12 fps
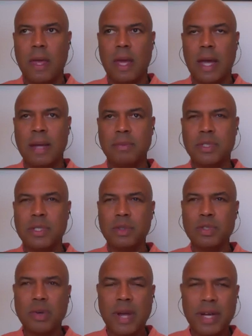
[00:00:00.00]
I'm
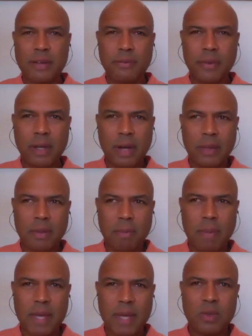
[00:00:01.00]
still trying to figure out the
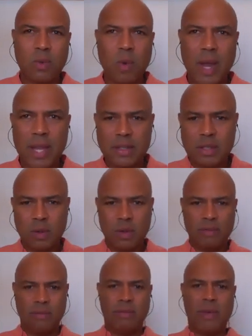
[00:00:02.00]
best way to
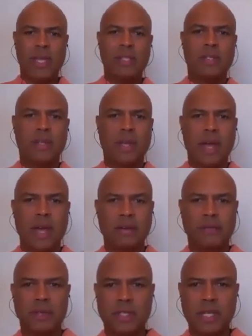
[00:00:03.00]
invite
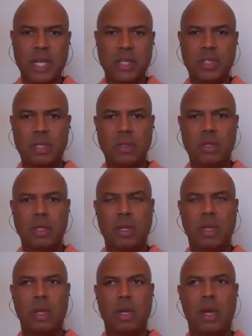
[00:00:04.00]
conversation.
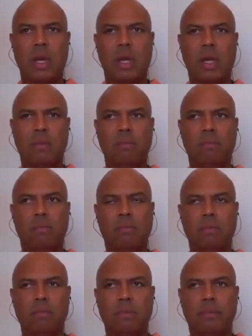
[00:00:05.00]

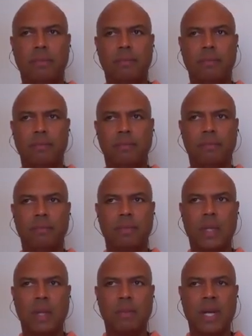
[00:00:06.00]

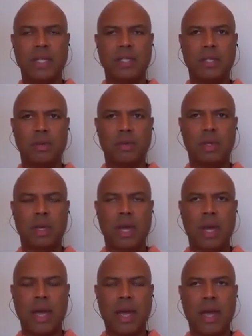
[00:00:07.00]
But I still,
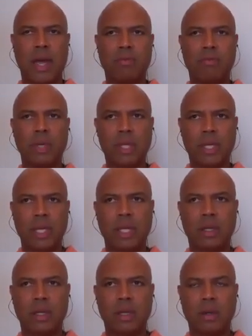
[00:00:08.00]
I
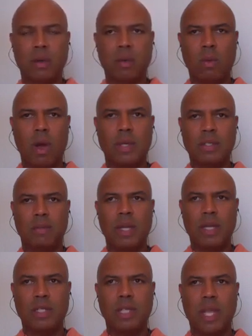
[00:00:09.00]
really want to
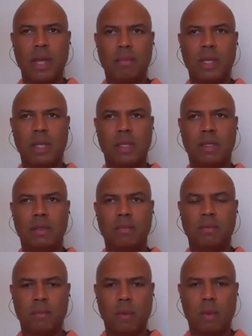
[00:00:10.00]
be a champion
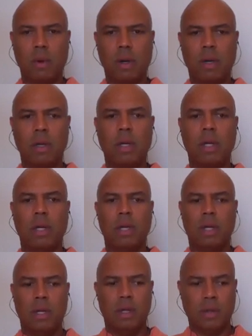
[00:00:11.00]
for
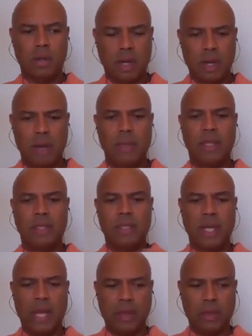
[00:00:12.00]
the coming
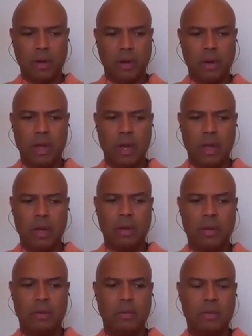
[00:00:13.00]
together of